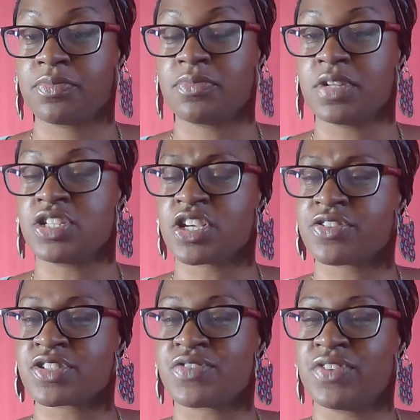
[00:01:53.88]
each
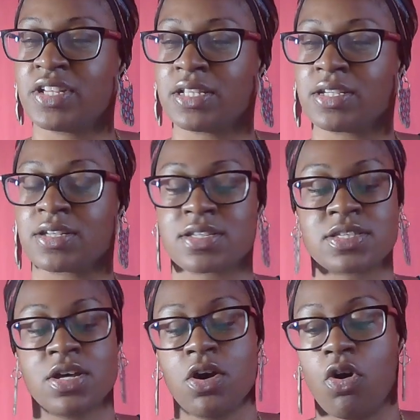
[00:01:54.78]
other's feelings
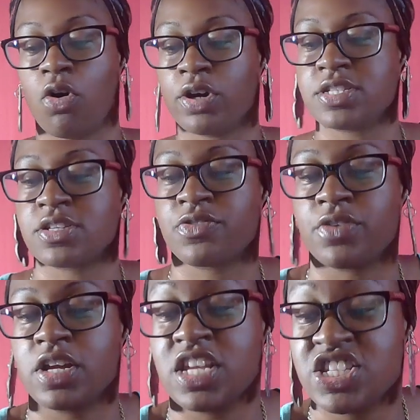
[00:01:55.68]
or
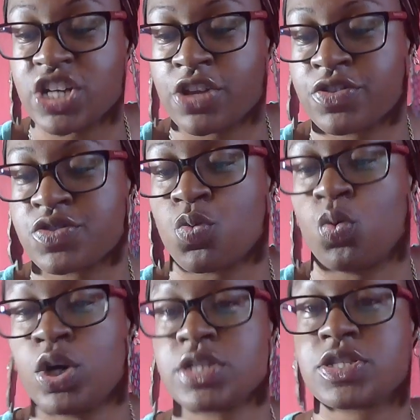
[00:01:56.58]
each other's
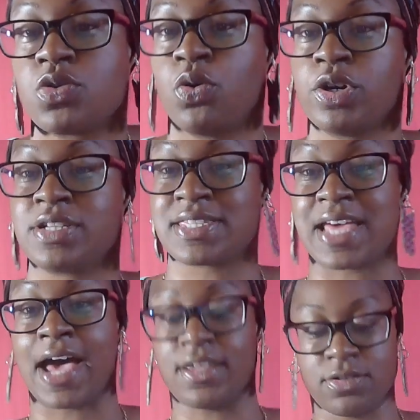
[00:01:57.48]
wants or
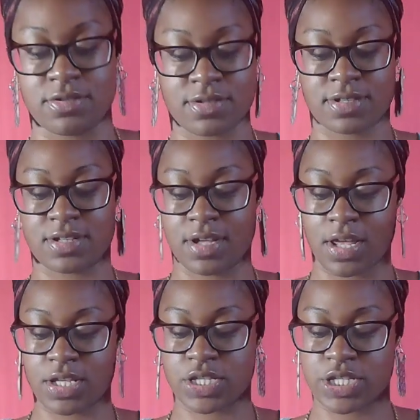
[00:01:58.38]
desires.
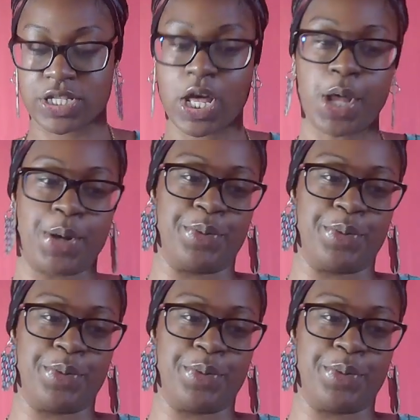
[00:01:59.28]
So,